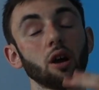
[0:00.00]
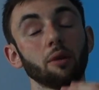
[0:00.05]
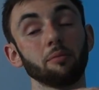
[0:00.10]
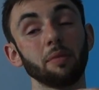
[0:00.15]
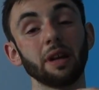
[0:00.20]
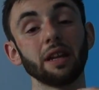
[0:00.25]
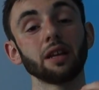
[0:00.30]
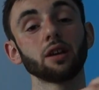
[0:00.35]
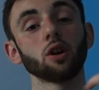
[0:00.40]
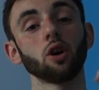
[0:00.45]

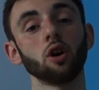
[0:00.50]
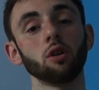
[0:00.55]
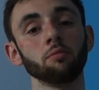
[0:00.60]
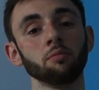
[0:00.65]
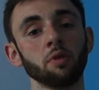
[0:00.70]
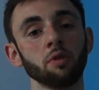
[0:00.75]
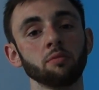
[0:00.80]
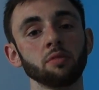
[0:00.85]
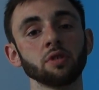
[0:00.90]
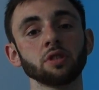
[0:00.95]
many
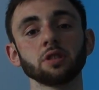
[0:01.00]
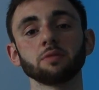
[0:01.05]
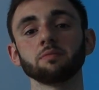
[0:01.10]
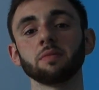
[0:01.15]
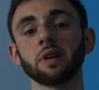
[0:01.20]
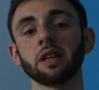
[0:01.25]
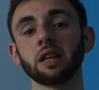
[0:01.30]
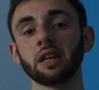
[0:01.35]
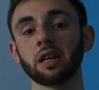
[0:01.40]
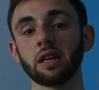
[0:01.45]
compliments,
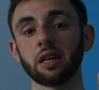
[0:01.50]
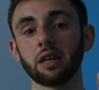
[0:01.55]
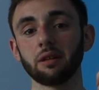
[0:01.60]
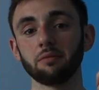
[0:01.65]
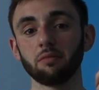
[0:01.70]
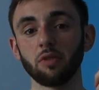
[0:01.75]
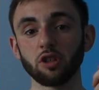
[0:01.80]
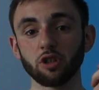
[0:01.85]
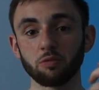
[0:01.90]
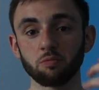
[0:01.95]

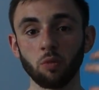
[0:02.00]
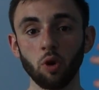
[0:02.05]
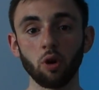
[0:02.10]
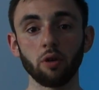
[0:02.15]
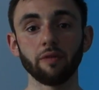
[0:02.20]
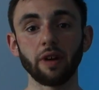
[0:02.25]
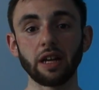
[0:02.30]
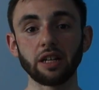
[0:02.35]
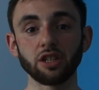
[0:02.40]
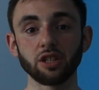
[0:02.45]
much
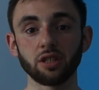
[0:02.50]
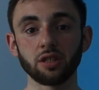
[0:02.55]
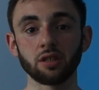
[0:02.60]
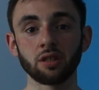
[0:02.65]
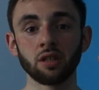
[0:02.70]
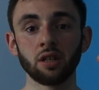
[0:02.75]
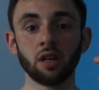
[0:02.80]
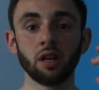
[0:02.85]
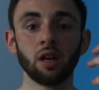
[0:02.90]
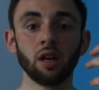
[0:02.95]

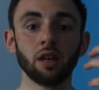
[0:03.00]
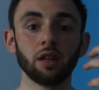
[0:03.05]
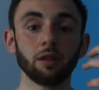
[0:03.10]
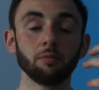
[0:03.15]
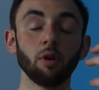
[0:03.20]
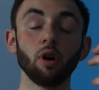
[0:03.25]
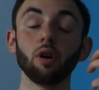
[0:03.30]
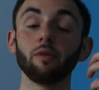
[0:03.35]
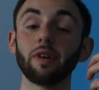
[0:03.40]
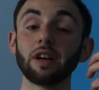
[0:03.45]
motivation.
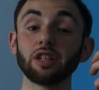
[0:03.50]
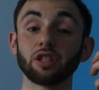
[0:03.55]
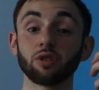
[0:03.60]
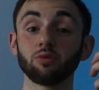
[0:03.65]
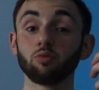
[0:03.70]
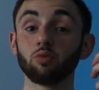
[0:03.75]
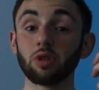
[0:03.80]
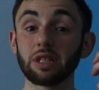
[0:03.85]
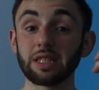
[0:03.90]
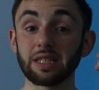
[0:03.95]
The
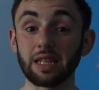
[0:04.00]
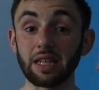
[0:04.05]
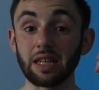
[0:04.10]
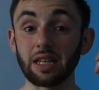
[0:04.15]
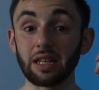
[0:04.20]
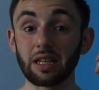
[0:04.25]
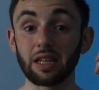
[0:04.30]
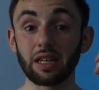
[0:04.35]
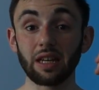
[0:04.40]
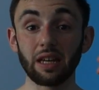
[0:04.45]
motivation we
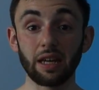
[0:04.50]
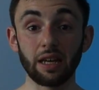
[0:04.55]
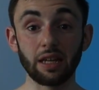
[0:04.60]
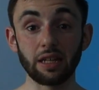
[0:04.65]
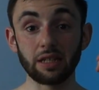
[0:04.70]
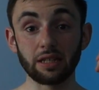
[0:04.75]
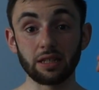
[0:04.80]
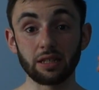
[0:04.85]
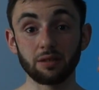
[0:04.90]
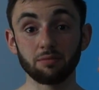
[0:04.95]
seek
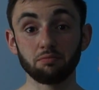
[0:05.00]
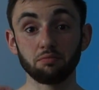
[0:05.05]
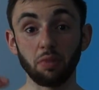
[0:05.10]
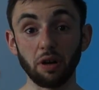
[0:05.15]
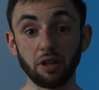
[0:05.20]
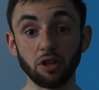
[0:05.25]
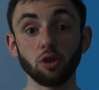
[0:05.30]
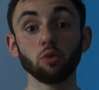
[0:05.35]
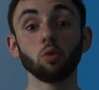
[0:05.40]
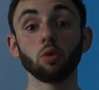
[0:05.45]
is
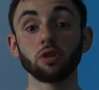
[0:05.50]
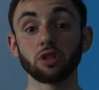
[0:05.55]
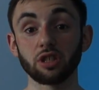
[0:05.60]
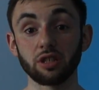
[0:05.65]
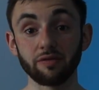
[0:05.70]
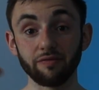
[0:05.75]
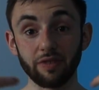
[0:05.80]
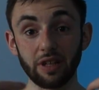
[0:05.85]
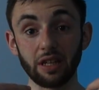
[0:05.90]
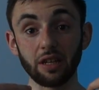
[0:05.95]
by you
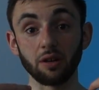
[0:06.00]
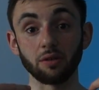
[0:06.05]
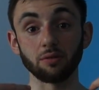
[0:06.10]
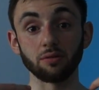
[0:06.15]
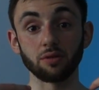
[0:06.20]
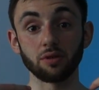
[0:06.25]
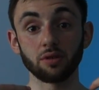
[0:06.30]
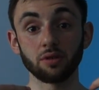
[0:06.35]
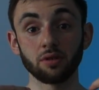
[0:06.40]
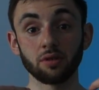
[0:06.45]
watching
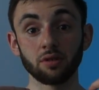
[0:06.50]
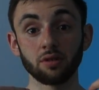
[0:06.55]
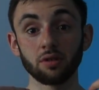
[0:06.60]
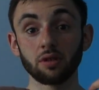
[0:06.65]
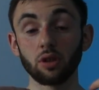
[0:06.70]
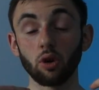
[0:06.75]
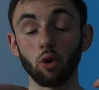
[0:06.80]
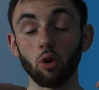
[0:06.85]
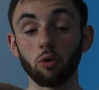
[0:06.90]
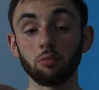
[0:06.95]
videos,
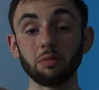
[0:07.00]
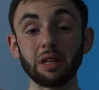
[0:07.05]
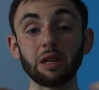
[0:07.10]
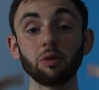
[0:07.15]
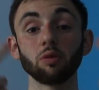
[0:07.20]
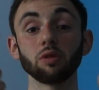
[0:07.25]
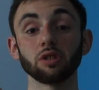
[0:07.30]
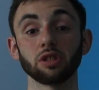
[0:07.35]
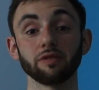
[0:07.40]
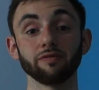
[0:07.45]
or me
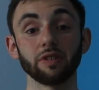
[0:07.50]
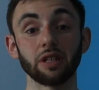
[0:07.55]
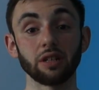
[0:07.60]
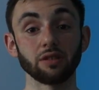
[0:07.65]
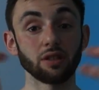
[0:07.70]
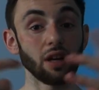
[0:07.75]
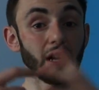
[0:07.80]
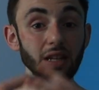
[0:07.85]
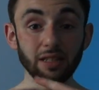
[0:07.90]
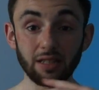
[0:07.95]
watching
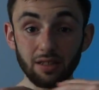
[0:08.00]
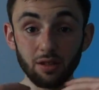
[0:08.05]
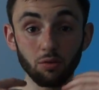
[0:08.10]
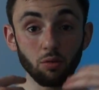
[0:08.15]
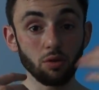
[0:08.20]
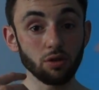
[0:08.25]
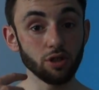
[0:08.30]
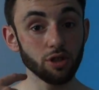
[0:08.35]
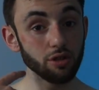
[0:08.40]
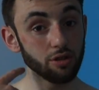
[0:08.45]
videos. I still
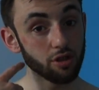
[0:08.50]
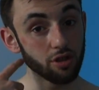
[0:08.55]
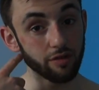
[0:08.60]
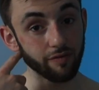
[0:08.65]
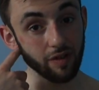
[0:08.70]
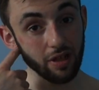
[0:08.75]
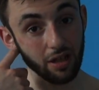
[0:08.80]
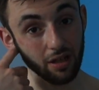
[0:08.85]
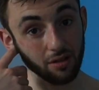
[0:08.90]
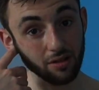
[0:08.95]
watch
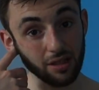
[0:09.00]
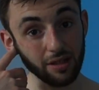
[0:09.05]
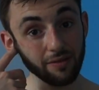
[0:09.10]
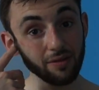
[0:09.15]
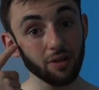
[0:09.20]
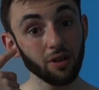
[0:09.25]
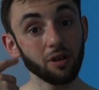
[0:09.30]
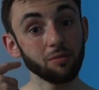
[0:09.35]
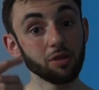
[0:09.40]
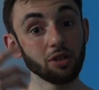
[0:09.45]
YouTube videos,
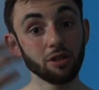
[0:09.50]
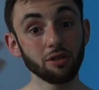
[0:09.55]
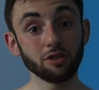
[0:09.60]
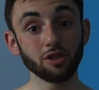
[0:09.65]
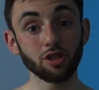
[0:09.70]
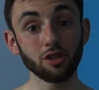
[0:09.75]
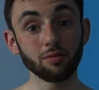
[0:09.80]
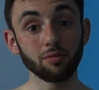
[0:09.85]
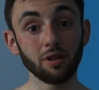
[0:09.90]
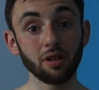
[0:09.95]
even though I'm a
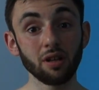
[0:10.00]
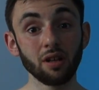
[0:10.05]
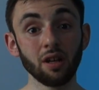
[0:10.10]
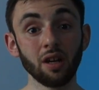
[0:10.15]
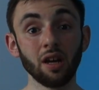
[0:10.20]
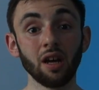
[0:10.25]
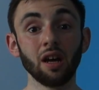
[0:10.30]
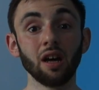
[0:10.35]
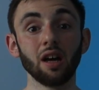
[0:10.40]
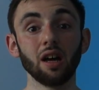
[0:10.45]
YouTuber.
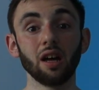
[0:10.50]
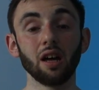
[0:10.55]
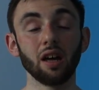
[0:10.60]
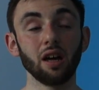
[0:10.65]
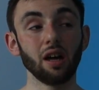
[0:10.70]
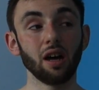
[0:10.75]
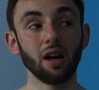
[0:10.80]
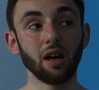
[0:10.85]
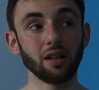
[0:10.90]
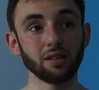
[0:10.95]

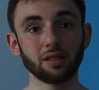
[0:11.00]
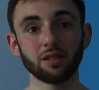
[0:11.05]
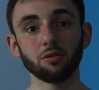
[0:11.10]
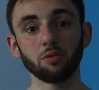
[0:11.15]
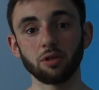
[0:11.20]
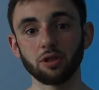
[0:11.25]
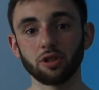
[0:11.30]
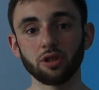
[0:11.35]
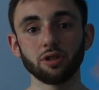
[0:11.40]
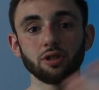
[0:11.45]
I still
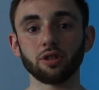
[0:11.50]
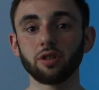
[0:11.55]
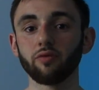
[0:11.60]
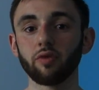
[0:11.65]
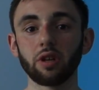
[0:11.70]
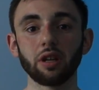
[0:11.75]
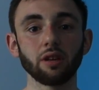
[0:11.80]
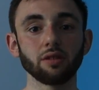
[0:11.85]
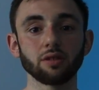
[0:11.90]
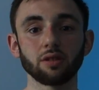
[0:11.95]
watch YouTube
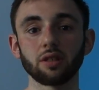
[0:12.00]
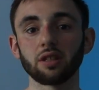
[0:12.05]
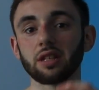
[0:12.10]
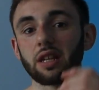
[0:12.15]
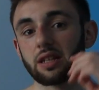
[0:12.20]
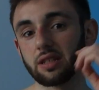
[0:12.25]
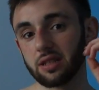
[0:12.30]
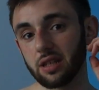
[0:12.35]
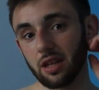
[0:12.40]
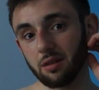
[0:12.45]
videos on a
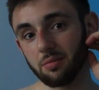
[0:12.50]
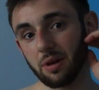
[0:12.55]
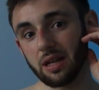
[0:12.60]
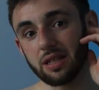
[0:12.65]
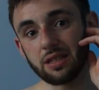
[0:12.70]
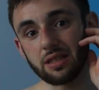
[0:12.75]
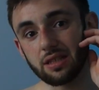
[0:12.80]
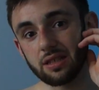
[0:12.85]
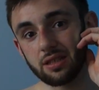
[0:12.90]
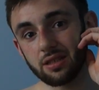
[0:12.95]
day-to-day
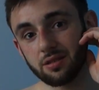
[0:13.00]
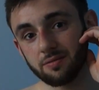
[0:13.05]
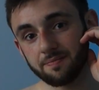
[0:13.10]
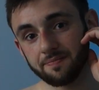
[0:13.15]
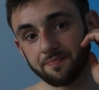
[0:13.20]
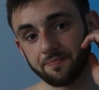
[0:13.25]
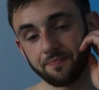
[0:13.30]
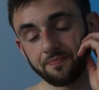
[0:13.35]
basis,